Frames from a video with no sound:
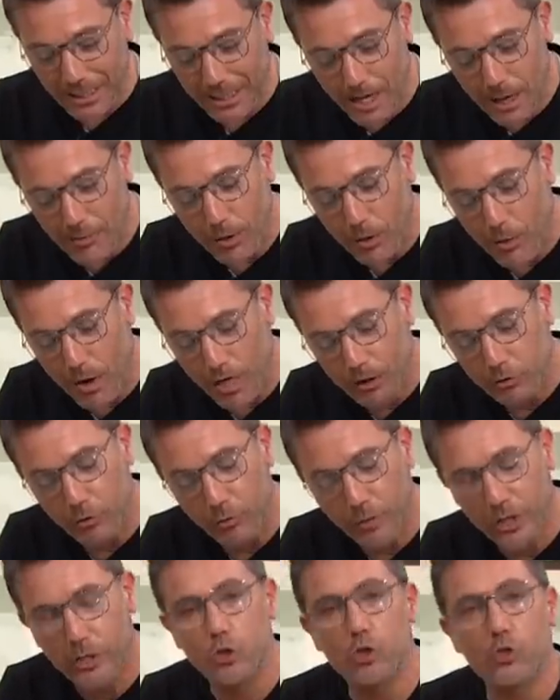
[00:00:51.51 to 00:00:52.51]
number one to
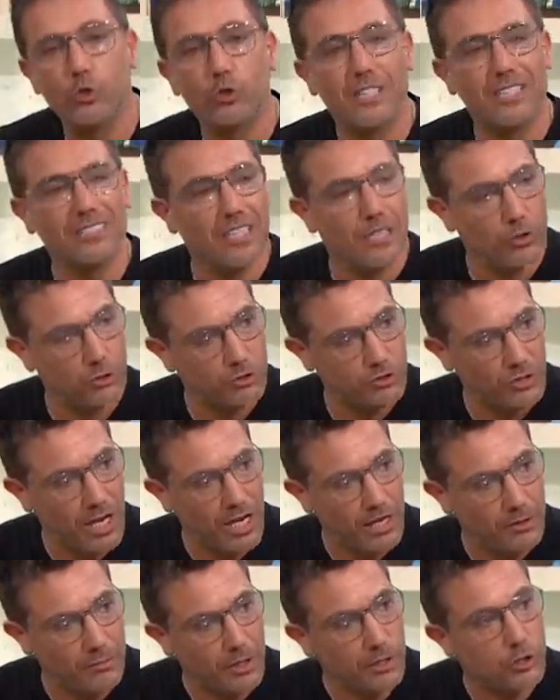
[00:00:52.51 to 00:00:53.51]
make sure that they're not
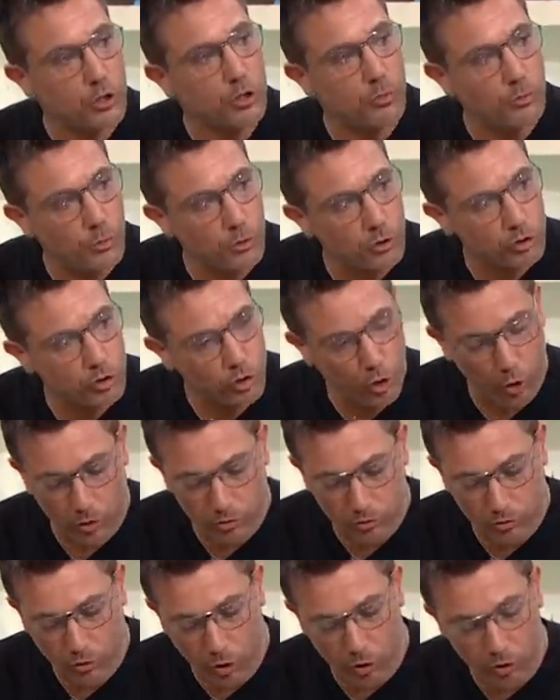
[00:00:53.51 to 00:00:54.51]
slimy. You put
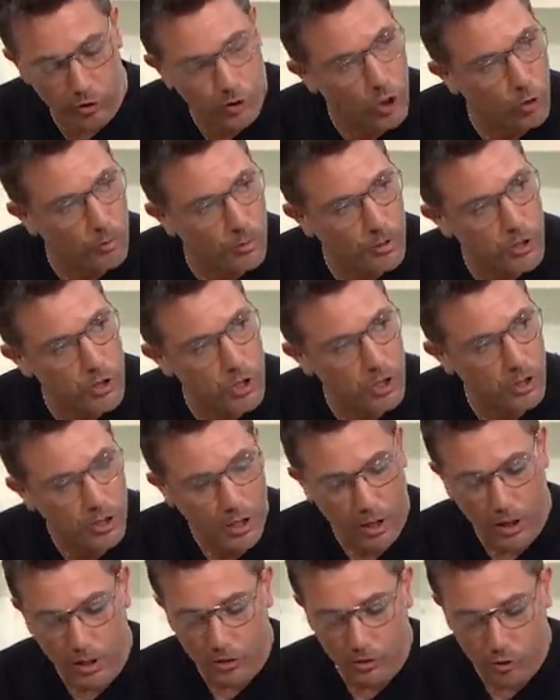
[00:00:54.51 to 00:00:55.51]
salt on the aubergine.
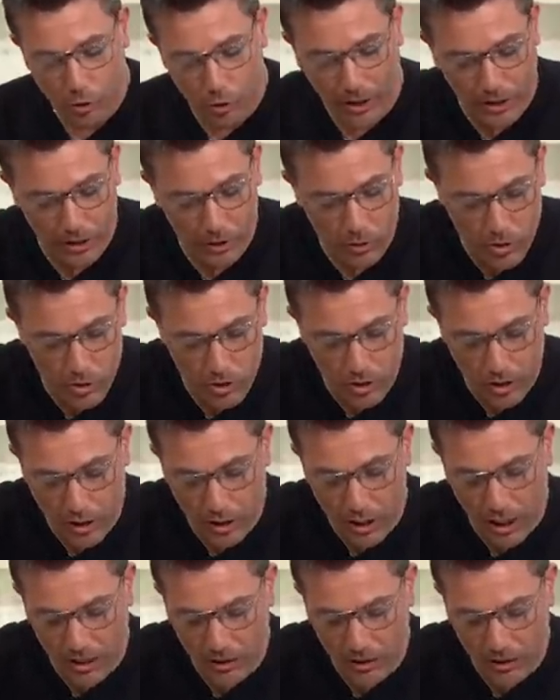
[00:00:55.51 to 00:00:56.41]
So can you see, I